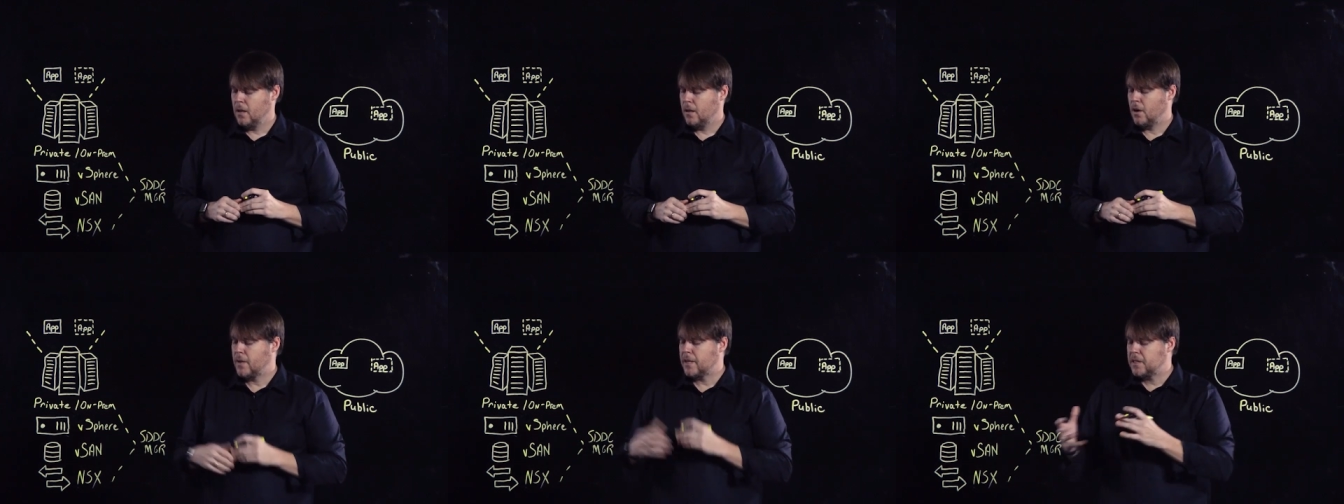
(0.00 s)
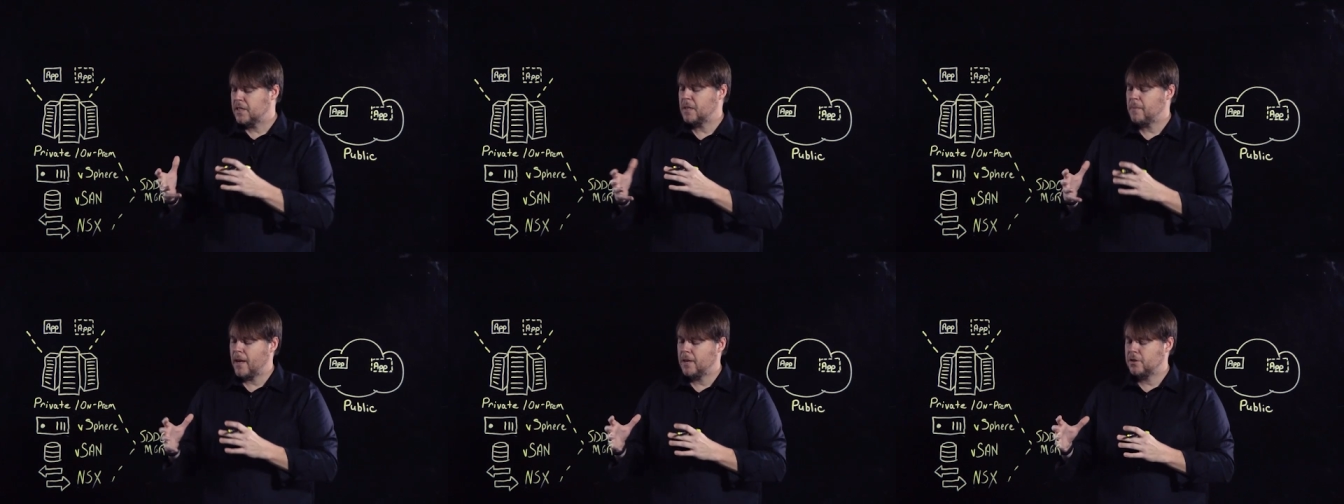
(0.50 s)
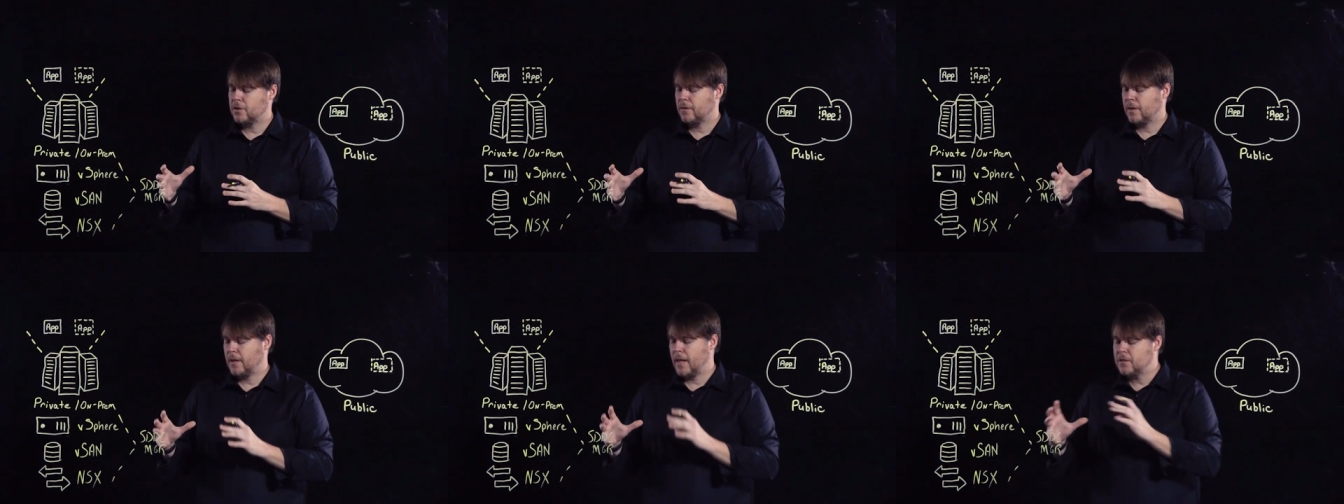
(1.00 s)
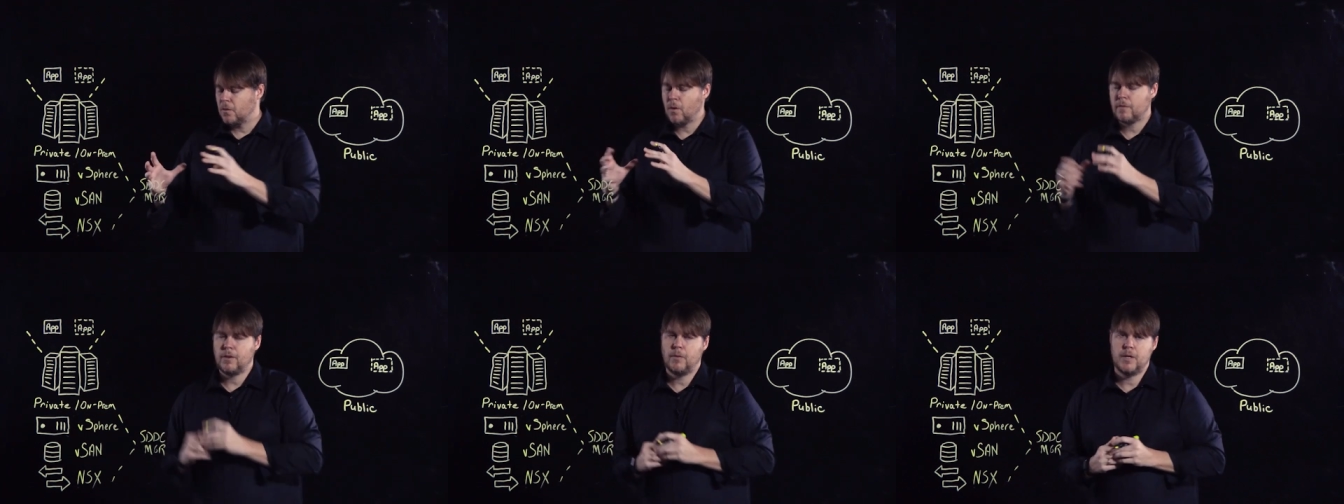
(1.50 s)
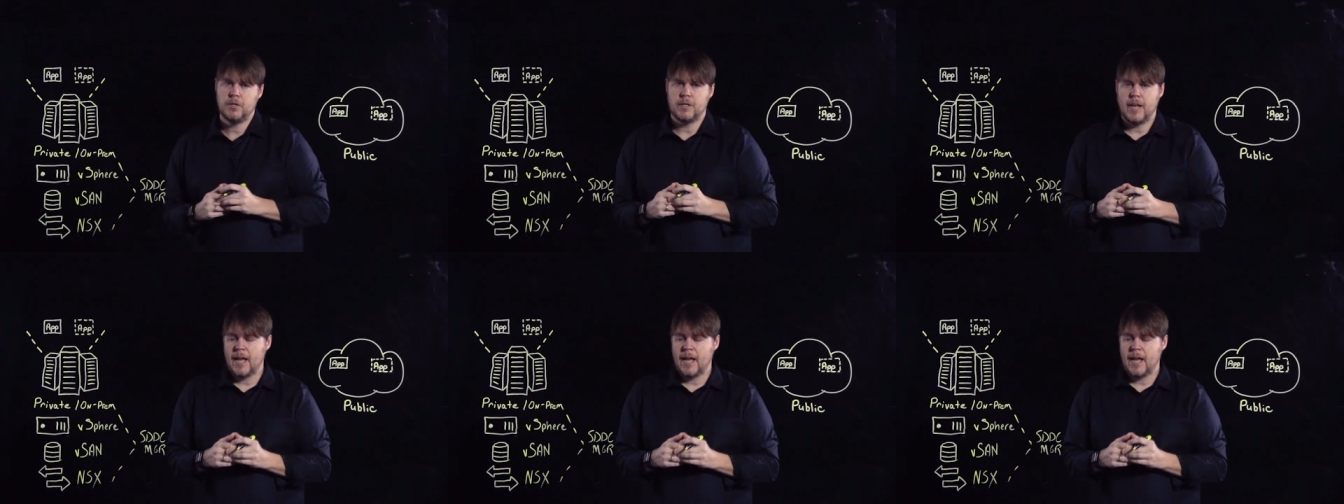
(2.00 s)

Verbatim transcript: You know, SDDC Manager is a workflow engine.